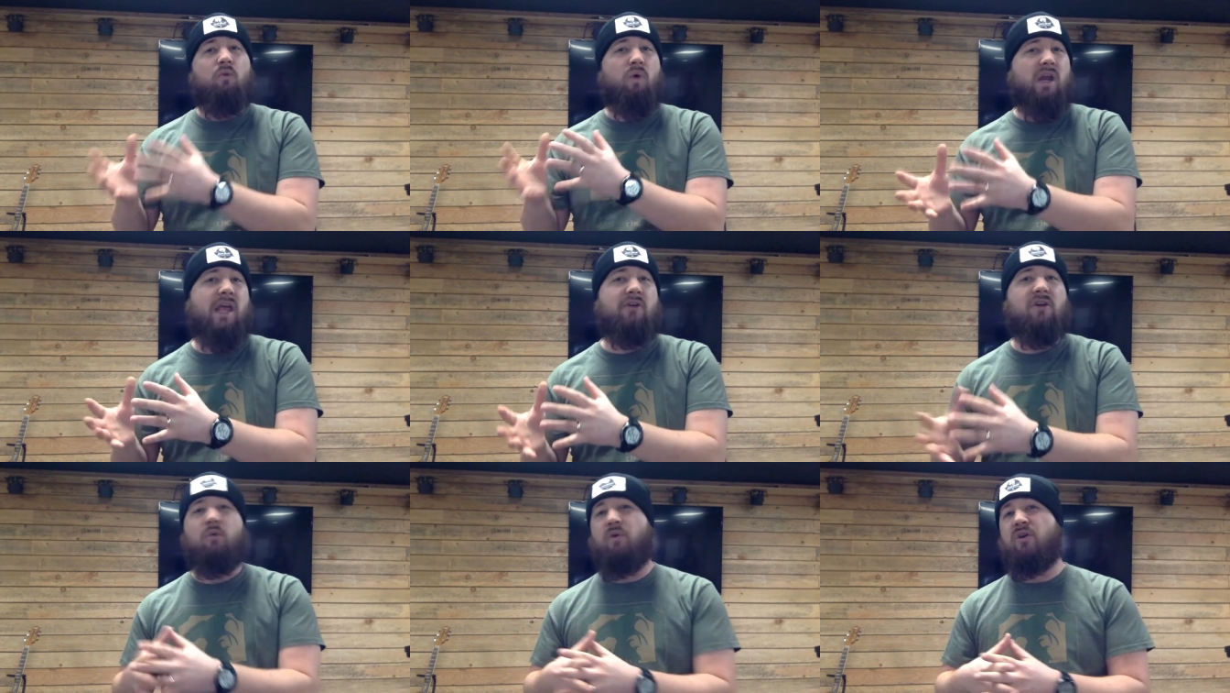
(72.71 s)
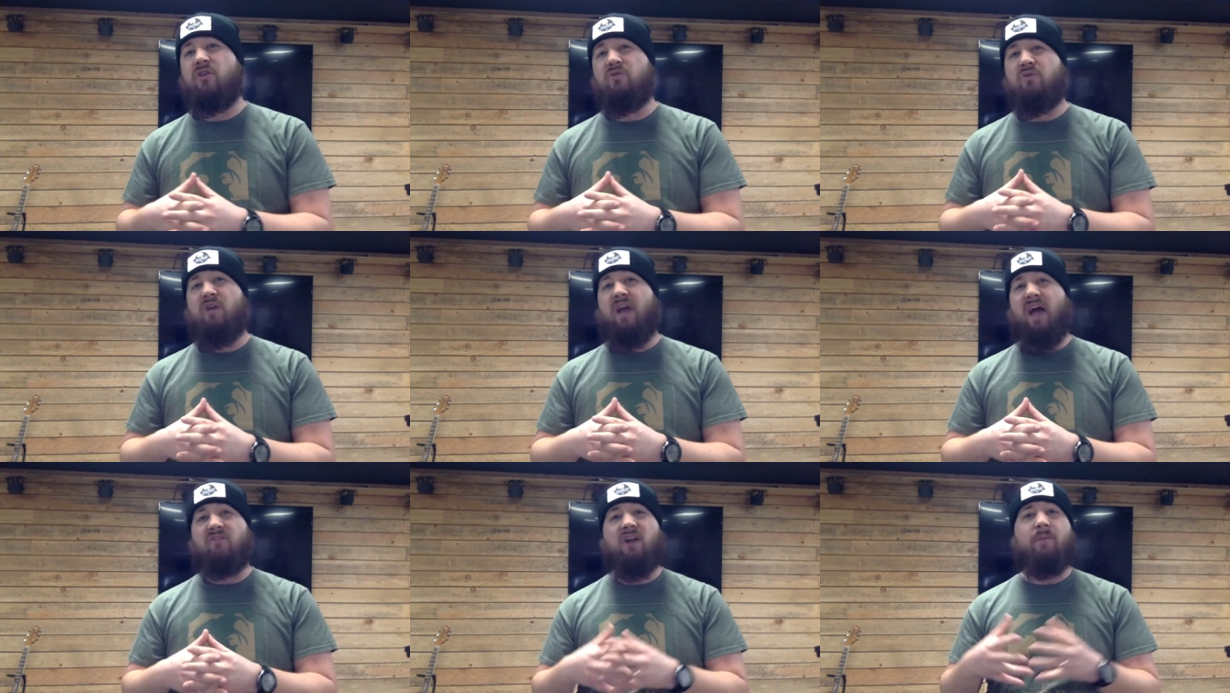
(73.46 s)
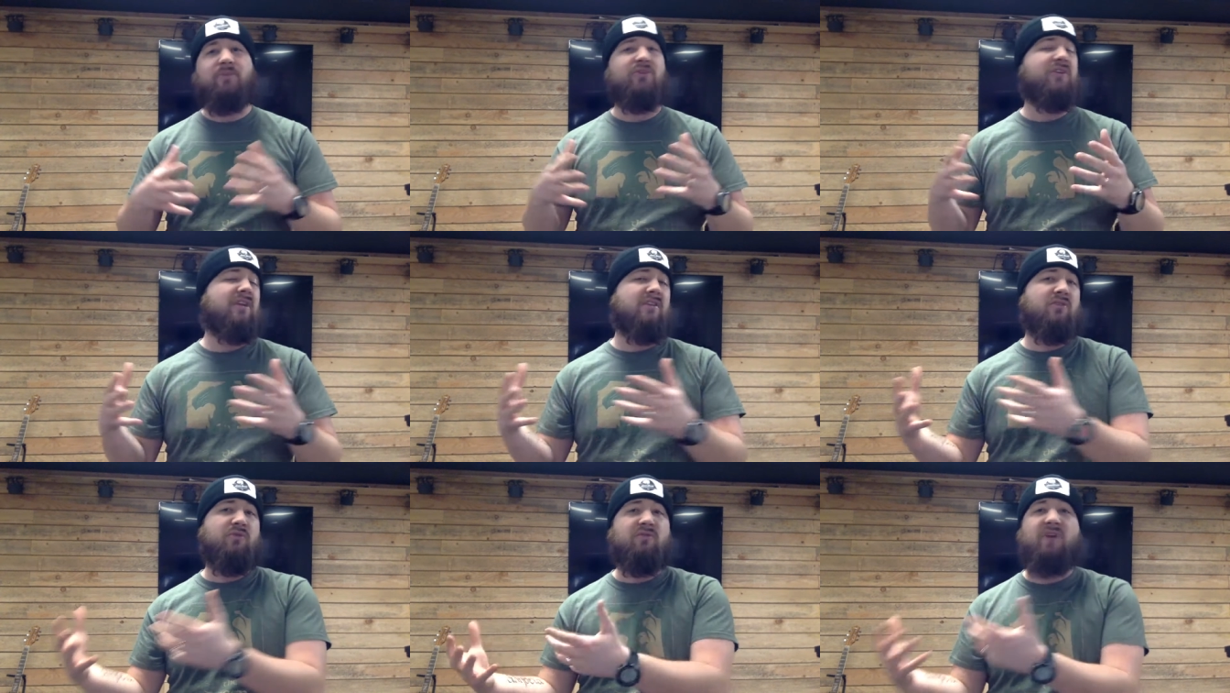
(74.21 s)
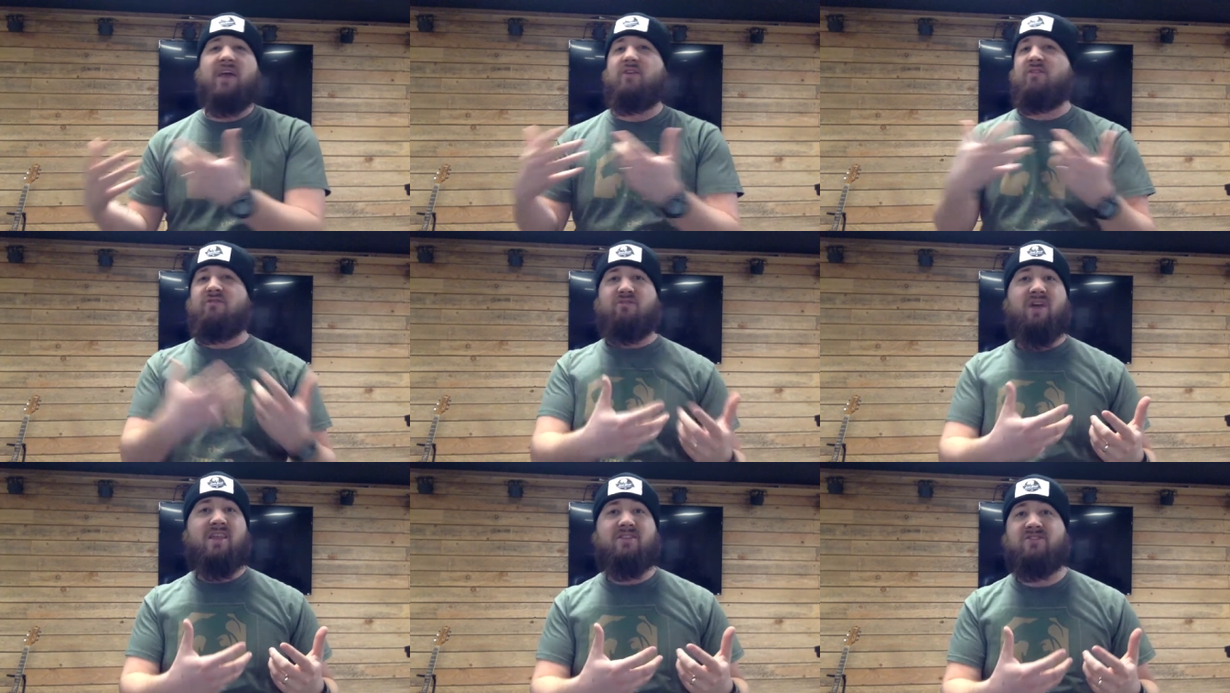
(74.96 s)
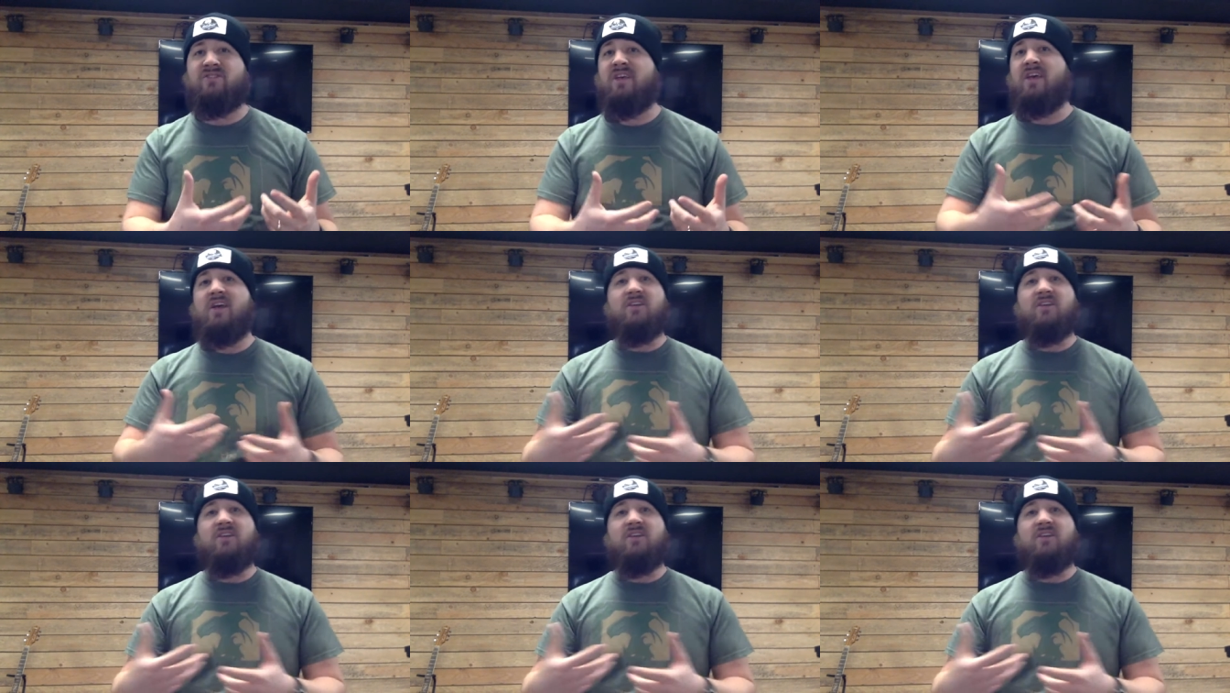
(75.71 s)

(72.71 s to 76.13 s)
one area where you have an opportunity to invite your friends,